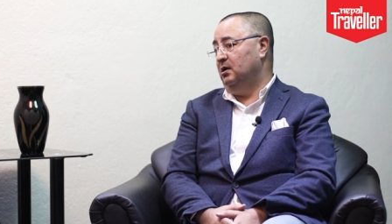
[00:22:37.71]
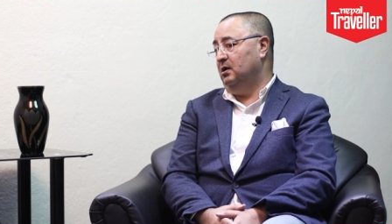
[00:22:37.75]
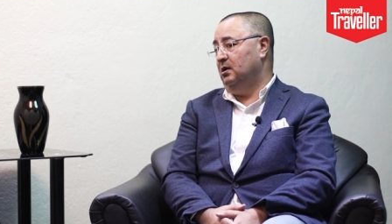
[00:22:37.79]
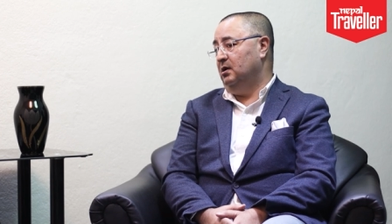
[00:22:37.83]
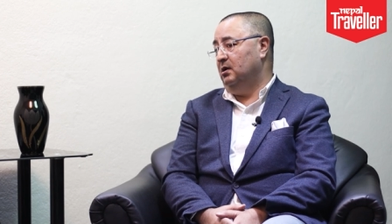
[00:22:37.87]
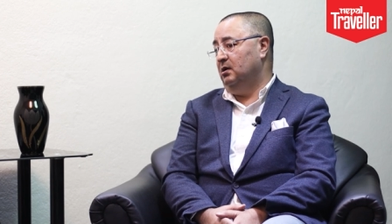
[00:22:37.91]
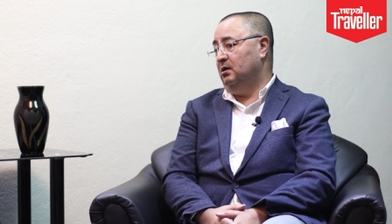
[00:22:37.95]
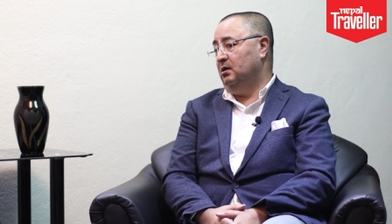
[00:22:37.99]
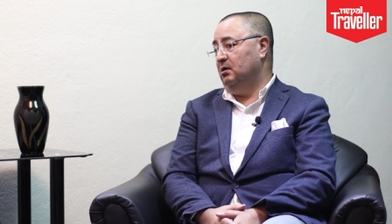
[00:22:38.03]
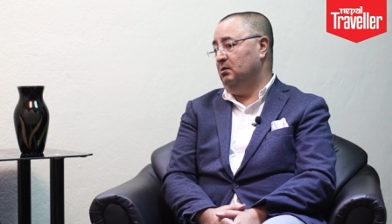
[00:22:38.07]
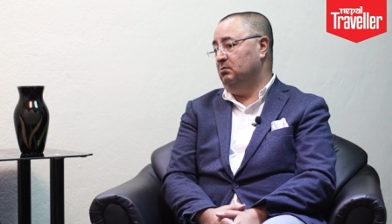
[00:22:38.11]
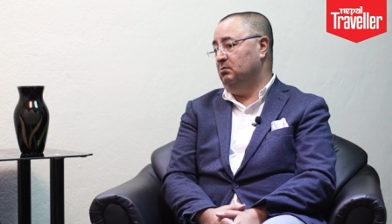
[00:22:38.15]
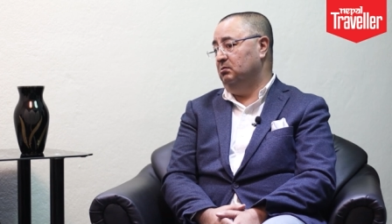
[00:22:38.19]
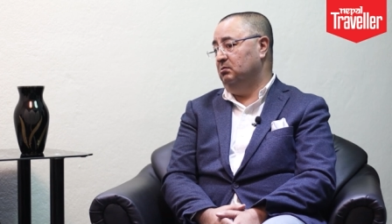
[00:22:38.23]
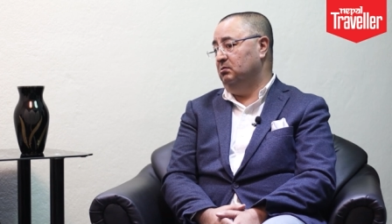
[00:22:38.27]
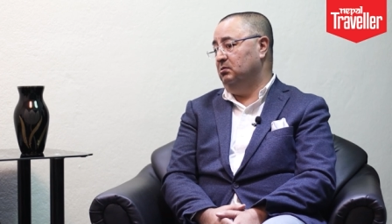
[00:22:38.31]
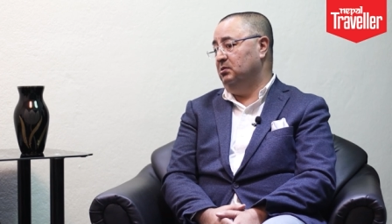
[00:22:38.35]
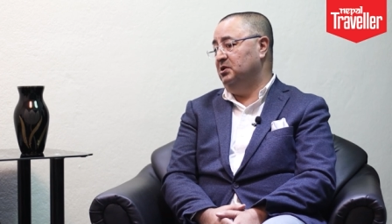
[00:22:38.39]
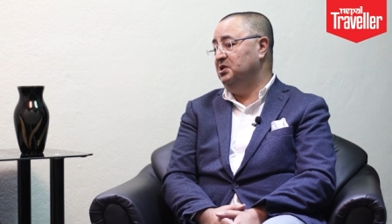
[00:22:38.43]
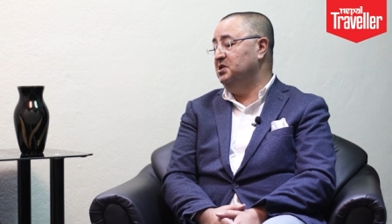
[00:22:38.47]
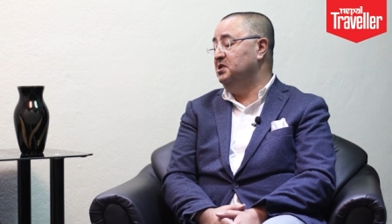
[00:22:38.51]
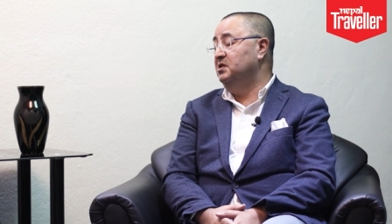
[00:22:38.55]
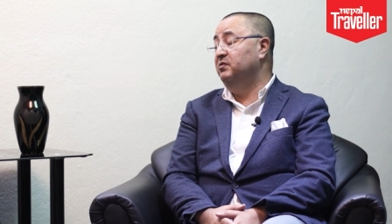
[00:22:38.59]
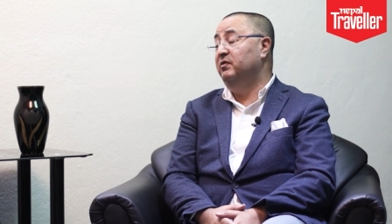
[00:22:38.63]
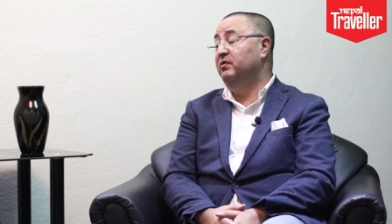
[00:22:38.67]
Uh,
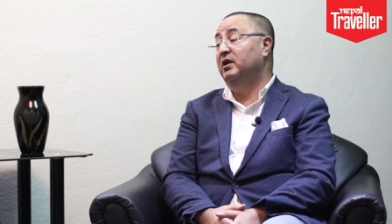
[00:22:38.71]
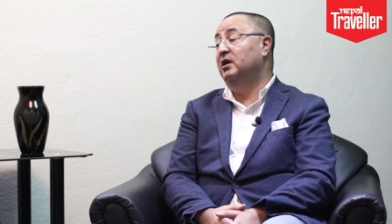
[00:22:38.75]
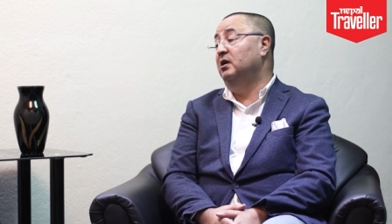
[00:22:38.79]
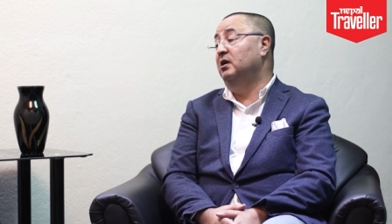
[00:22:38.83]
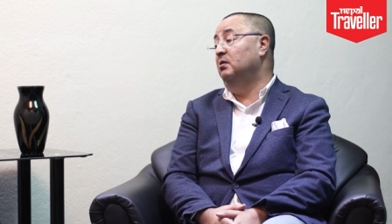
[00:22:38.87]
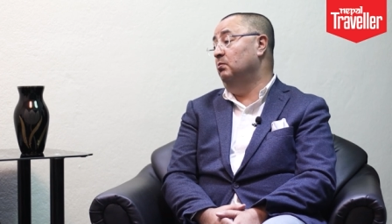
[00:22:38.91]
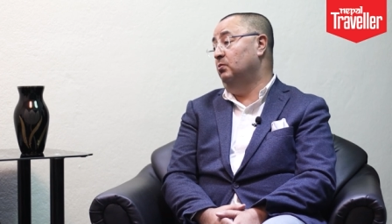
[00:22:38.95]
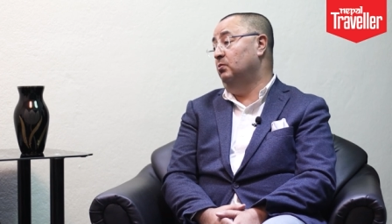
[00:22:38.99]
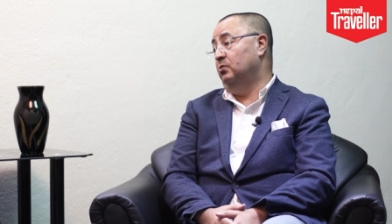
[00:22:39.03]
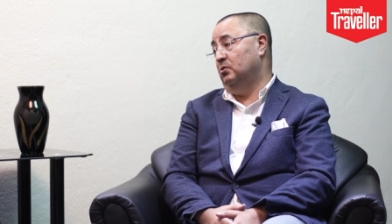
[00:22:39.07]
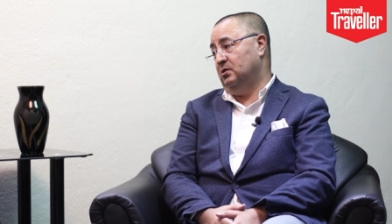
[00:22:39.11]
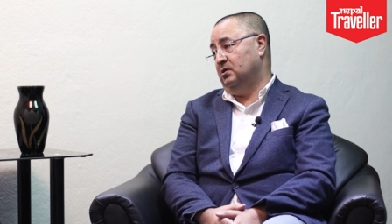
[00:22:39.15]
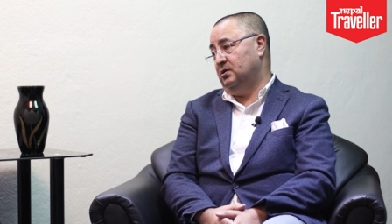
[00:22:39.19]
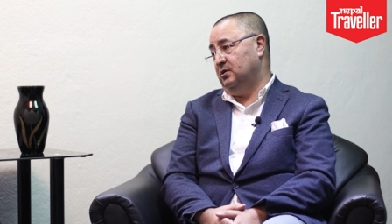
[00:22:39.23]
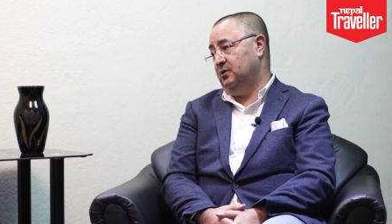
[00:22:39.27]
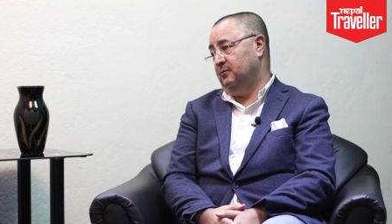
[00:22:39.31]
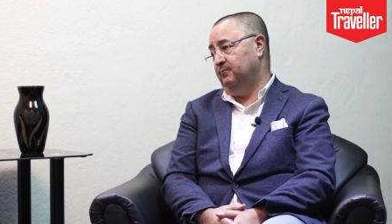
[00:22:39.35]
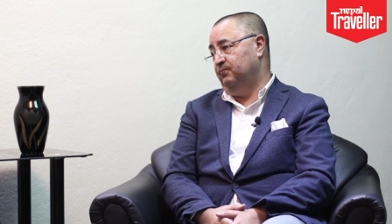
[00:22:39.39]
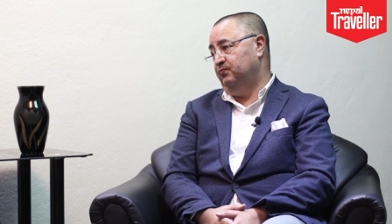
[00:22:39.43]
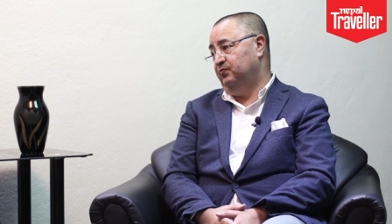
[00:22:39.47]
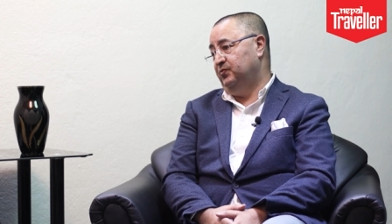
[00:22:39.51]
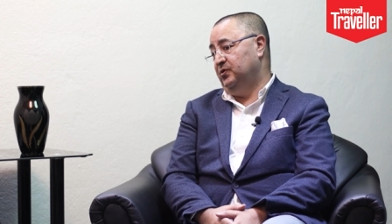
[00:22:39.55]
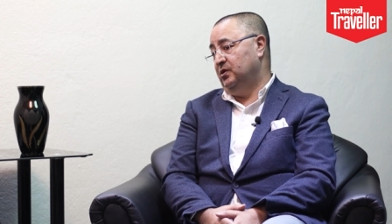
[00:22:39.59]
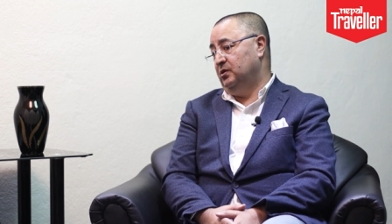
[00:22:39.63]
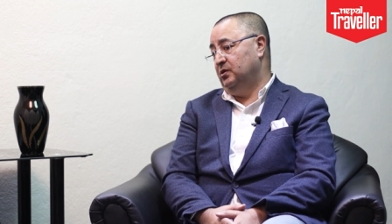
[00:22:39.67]
this is very
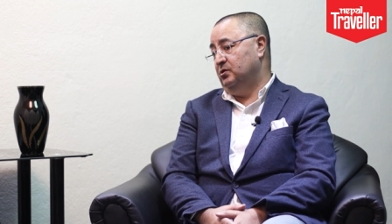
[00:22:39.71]
important.